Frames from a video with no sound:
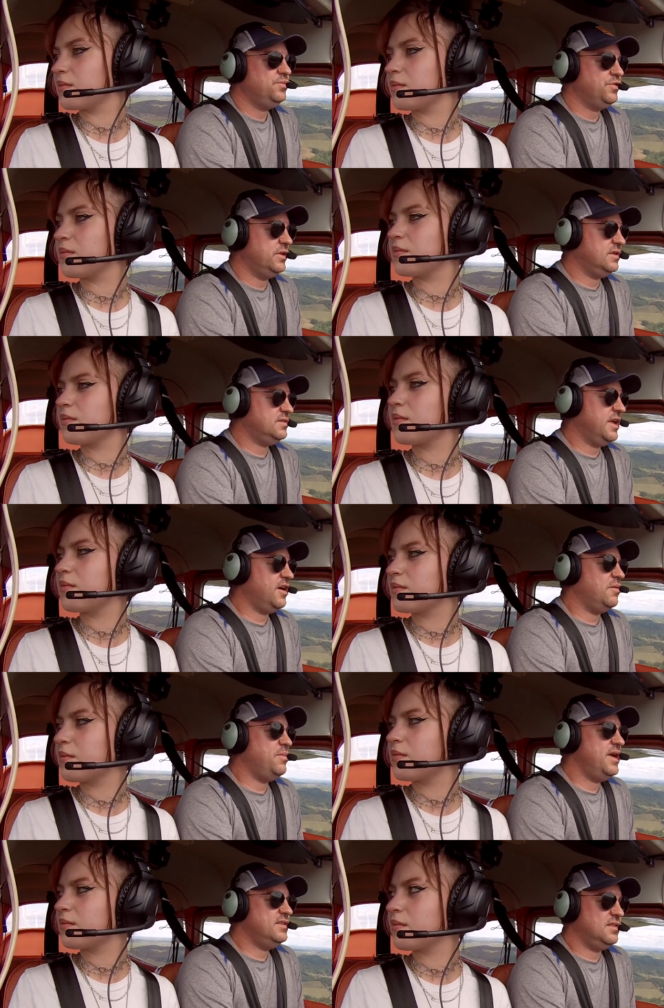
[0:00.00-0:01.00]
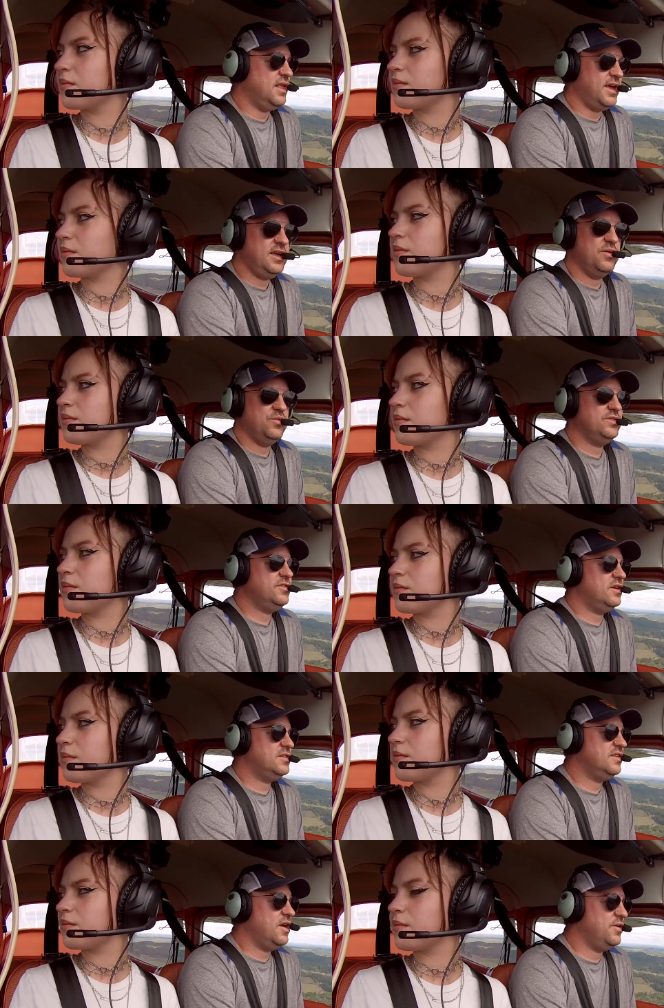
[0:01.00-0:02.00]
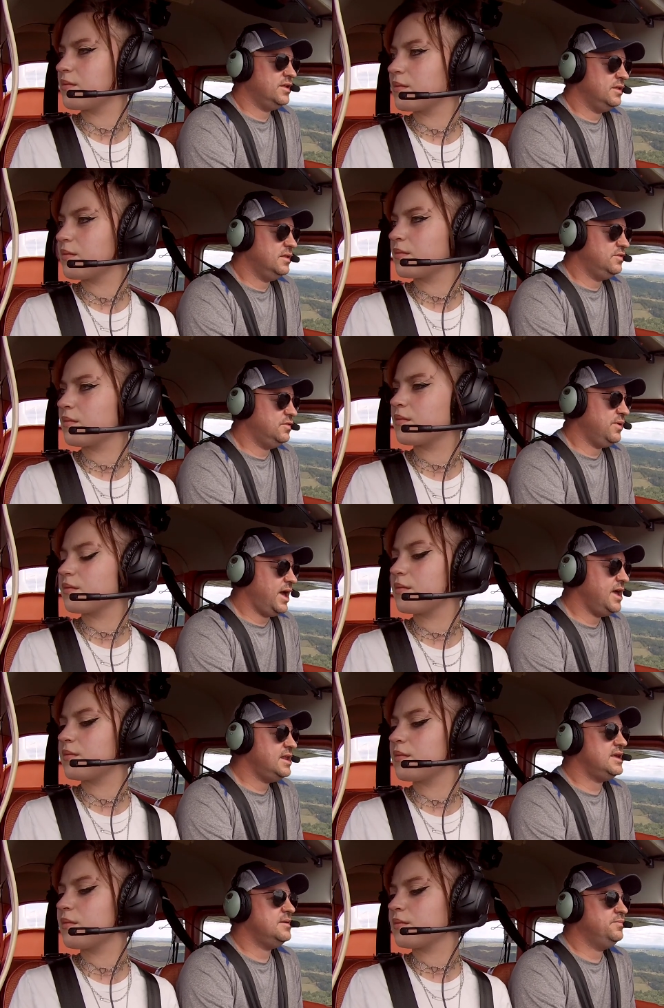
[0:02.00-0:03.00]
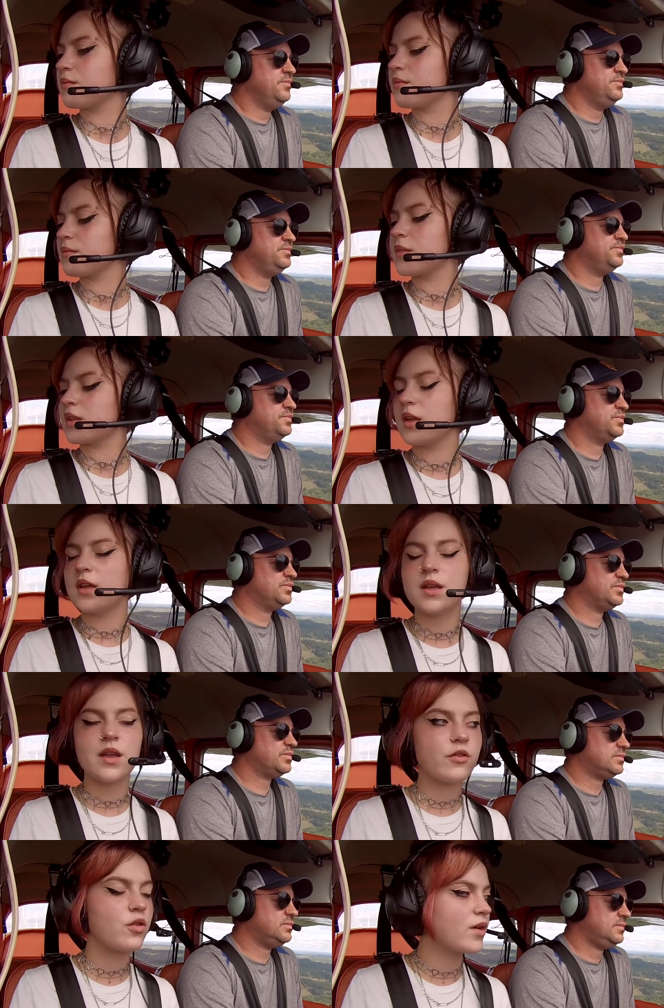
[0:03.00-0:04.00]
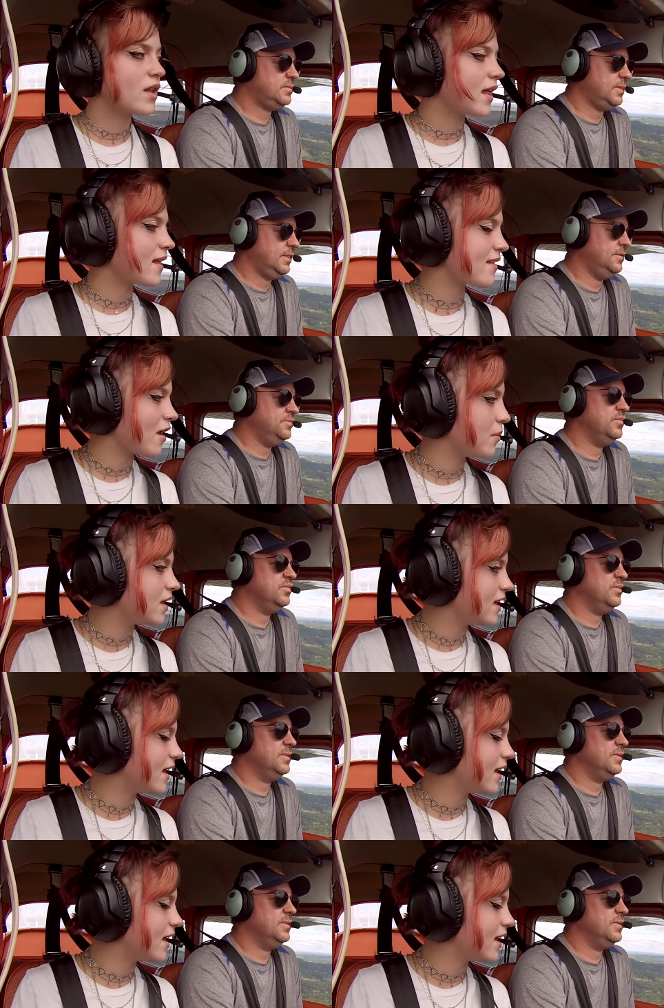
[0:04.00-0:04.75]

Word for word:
Speaker 1: Treat this like our base leg, and we'll start slowing to 80.
Speaker 2: Never realized how many